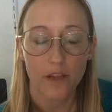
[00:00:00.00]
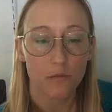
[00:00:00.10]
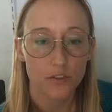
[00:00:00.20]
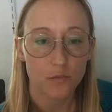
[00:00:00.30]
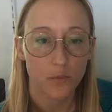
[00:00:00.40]
that
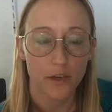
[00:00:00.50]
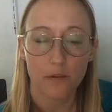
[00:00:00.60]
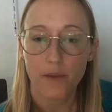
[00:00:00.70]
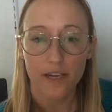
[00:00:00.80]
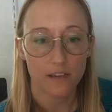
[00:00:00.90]
were spun
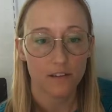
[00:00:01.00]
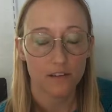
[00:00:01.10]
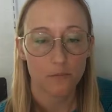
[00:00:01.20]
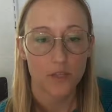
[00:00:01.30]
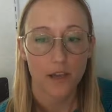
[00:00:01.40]
back into
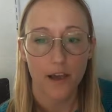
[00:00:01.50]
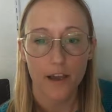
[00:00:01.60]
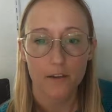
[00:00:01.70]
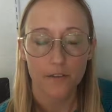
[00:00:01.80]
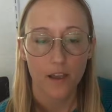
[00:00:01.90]
the
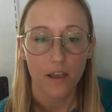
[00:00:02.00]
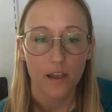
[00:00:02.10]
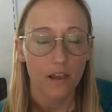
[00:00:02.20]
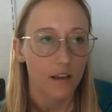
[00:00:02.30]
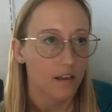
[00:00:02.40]
beehive
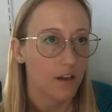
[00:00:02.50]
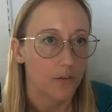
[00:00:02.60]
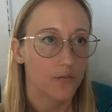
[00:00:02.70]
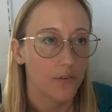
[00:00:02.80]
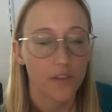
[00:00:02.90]

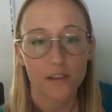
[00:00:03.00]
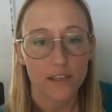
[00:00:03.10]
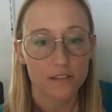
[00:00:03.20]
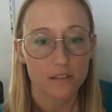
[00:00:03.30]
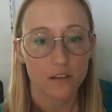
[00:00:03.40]
for the
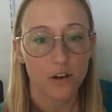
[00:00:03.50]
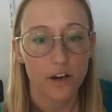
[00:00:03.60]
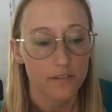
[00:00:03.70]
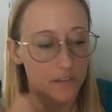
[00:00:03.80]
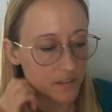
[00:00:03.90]
next
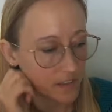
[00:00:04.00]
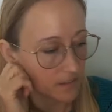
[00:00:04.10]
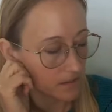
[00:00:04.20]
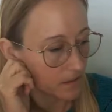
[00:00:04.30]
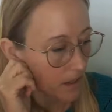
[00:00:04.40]
harvest
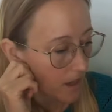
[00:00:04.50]
season.